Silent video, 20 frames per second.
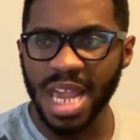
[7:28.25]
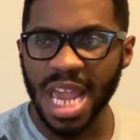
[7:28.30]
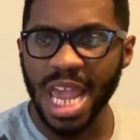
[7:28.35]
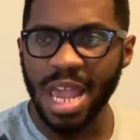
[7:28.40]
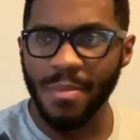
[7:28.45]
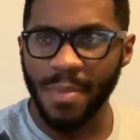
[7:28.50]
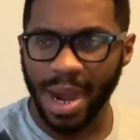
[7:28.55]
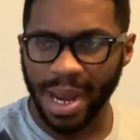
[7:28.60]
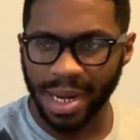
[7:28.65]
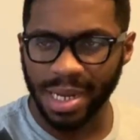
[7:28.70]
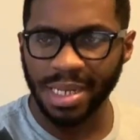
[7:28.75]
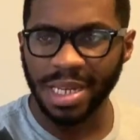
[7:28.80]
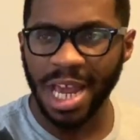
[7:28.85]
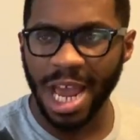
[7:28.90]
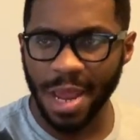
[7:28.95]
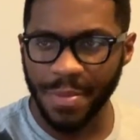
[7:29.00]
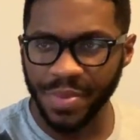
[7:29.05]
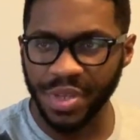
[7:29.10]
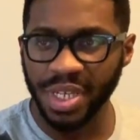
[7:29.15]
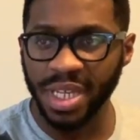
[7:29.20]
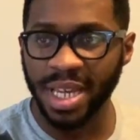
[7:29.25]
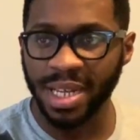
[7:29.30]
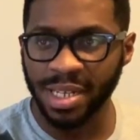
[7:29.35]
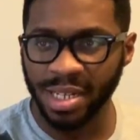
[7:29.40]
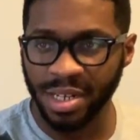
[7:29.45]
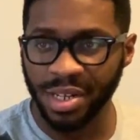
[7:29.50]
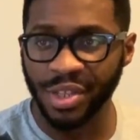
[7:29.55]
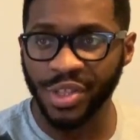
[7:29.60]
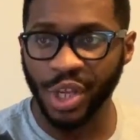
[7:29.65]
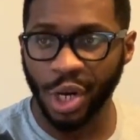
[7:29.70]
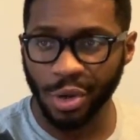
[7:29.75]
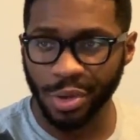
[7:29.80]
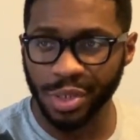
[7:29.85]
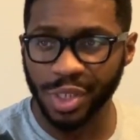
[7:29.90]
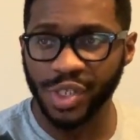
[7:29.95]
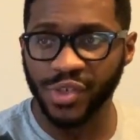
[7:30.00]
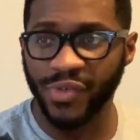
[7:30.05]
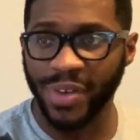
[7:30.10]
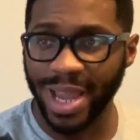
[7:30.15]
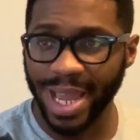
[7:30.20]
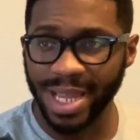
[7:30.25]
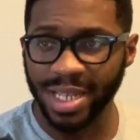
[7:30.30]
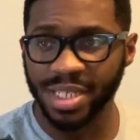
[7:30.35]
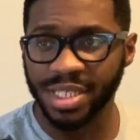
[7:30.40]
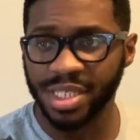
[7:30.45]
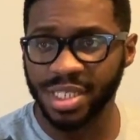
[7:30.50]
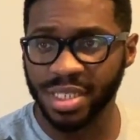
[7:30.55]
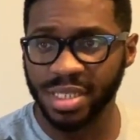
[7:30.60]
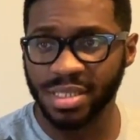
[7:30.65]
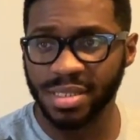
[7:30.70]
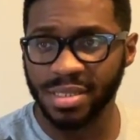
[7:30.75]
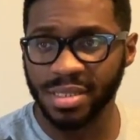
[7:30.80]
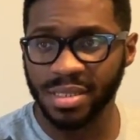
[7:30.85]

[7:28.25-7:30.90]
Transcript: And by the time you get to the third scratch,